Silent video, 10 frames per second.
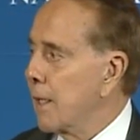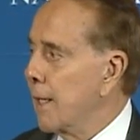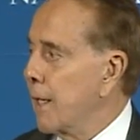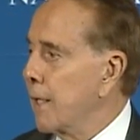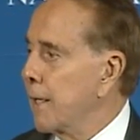
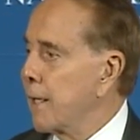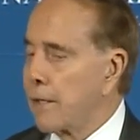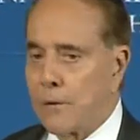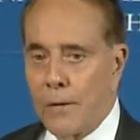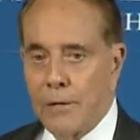and had
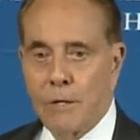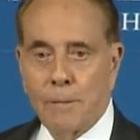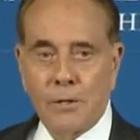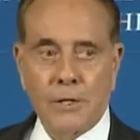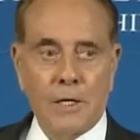a great
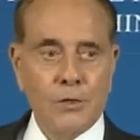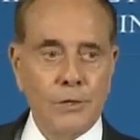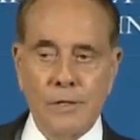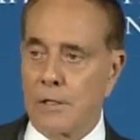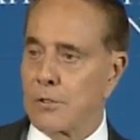
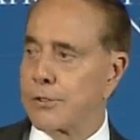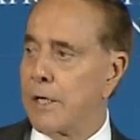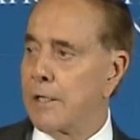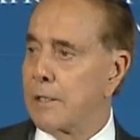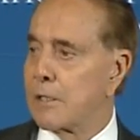reputation in their
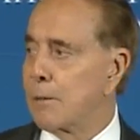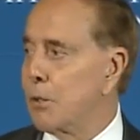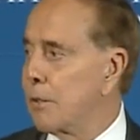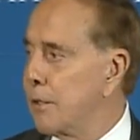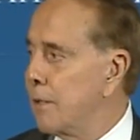state and the
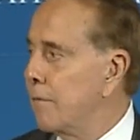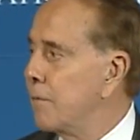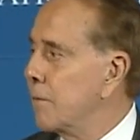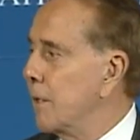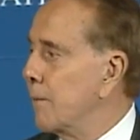community
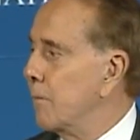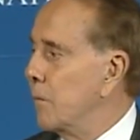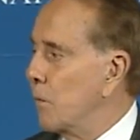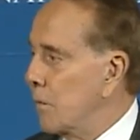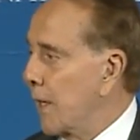and
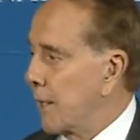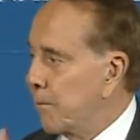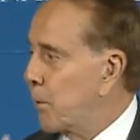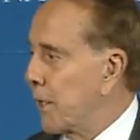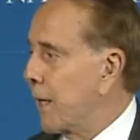had
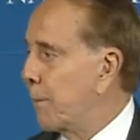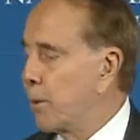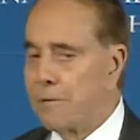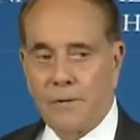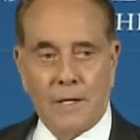a pretty high
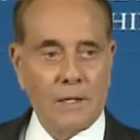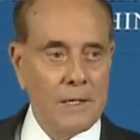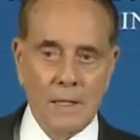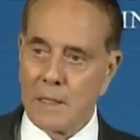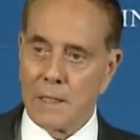profile,